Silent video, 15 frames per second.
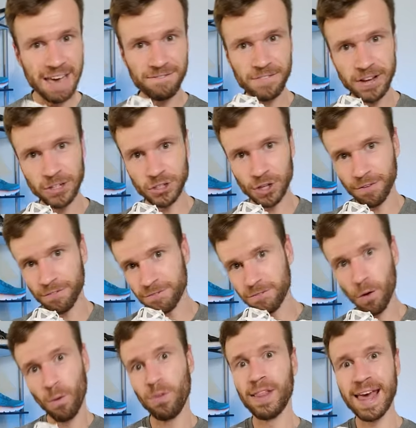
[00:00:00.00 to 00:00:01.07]
and features a
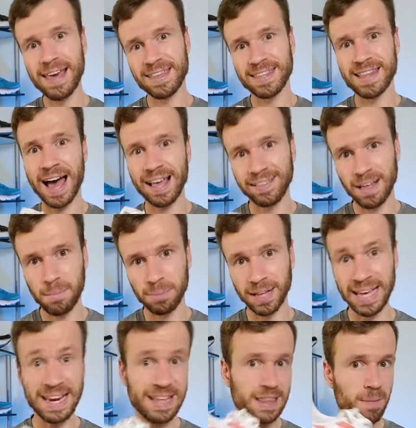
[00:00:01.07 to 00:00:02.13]
full-length nylon
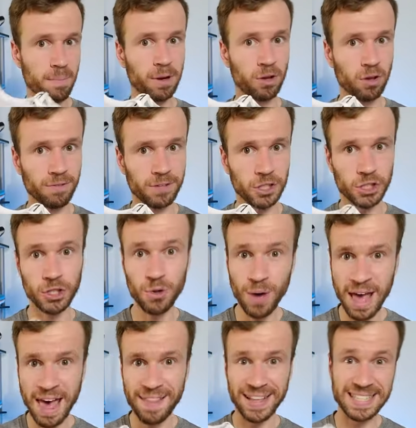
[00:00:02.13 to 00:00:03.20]
plate in the middle of the
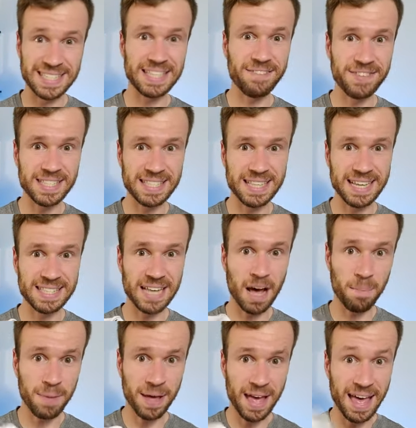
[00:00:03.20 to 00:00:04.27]
shoe that stiffens things
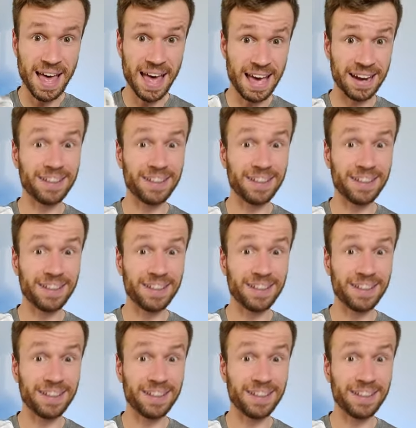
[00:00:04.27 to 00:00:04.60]
up and